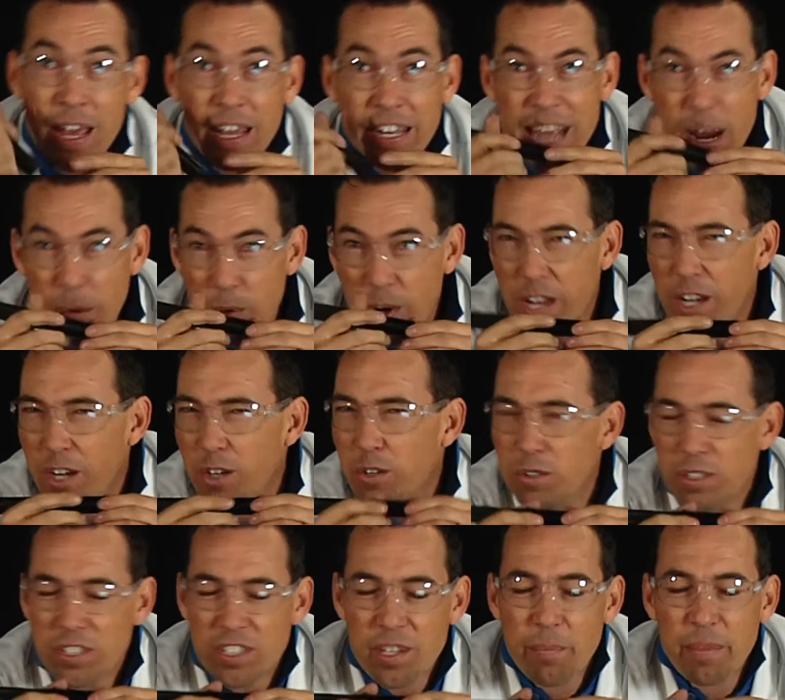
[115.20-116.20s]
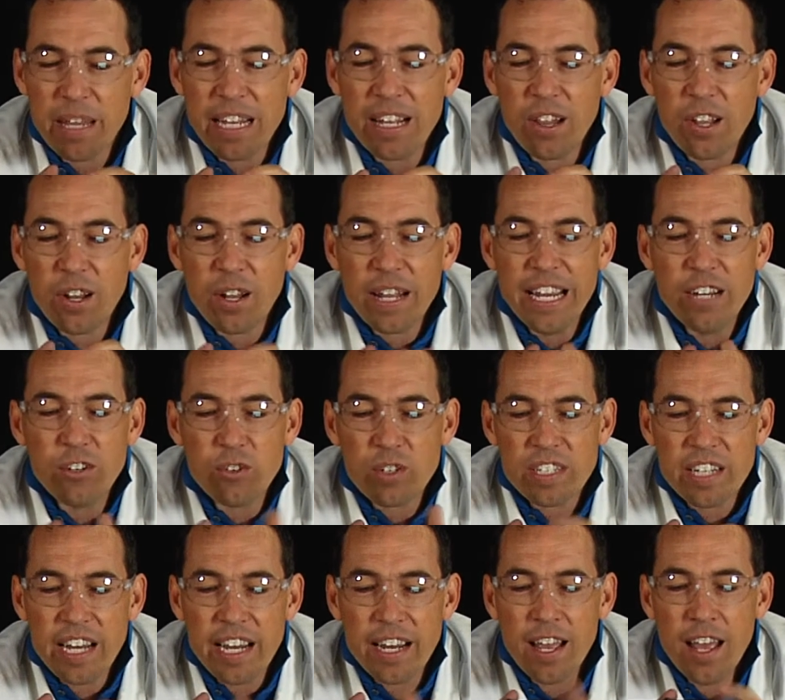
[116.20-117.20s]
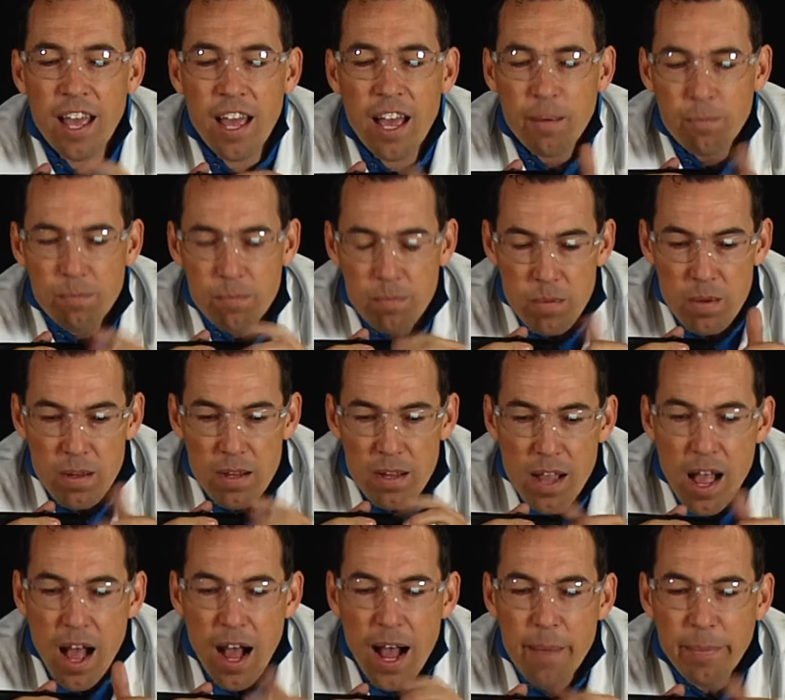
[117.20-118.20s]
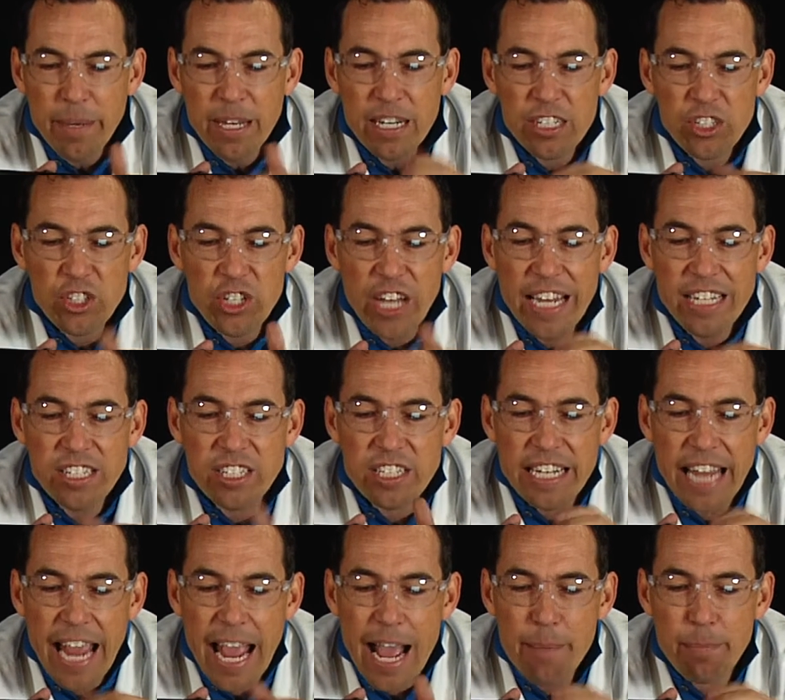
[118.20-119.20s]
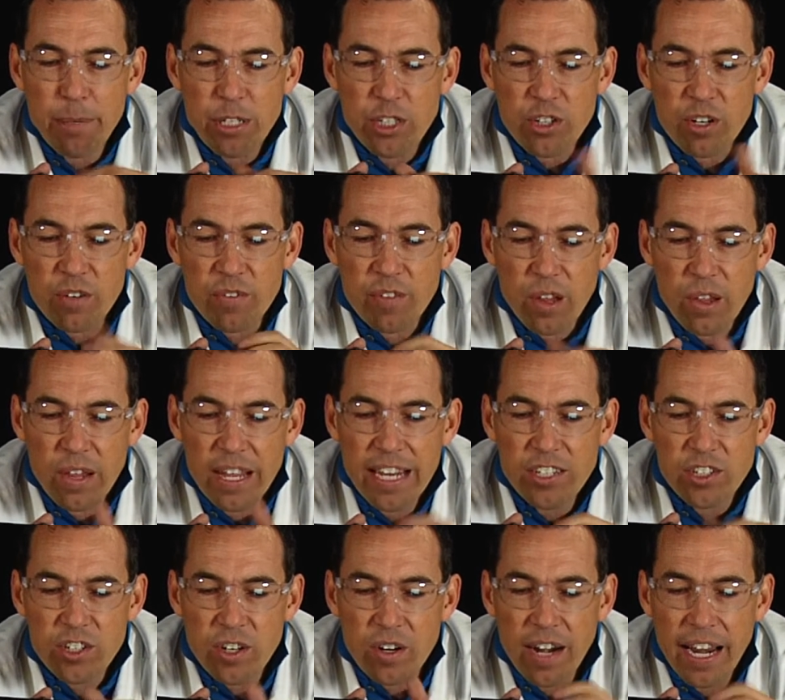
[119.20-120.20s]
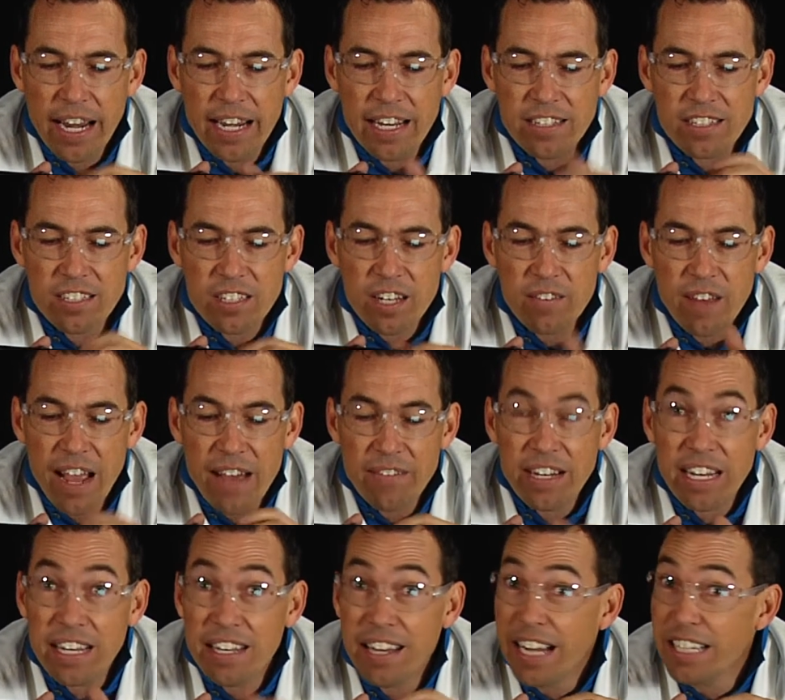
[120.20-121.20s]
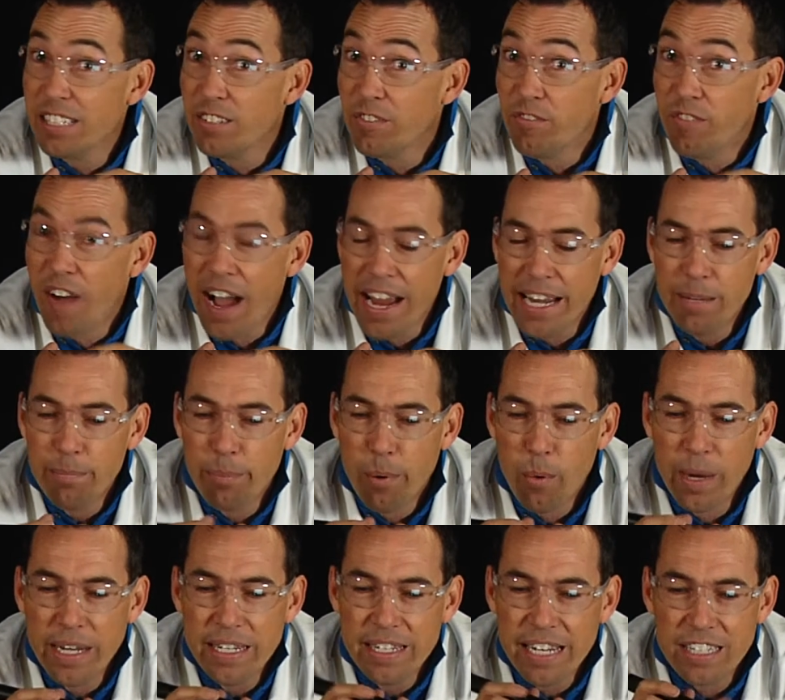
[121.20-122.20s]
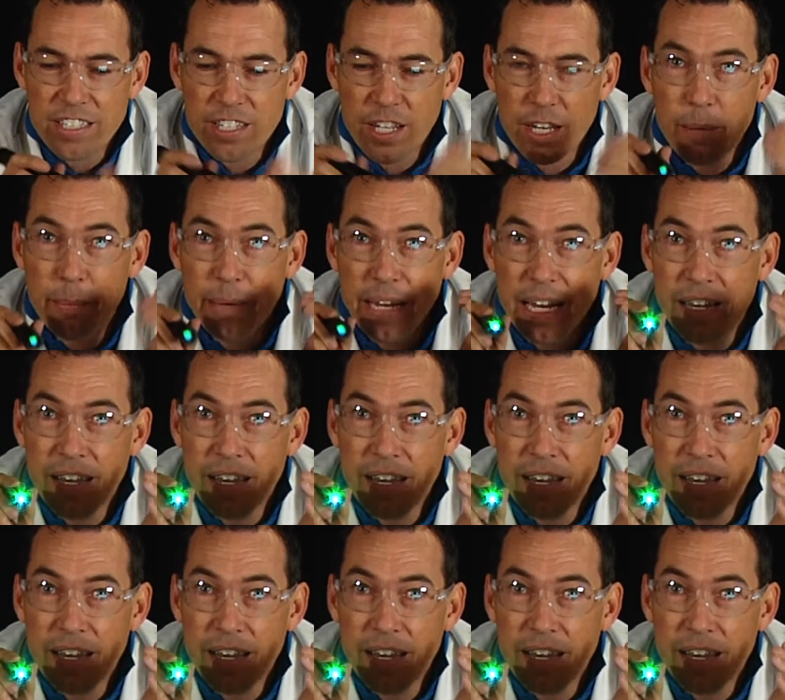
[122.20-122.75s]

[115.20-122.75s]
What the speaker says: Now we're going to do something a little interesting. I'm going to change the aperture of the laser, and instead of having a nice fine point, it's going to be a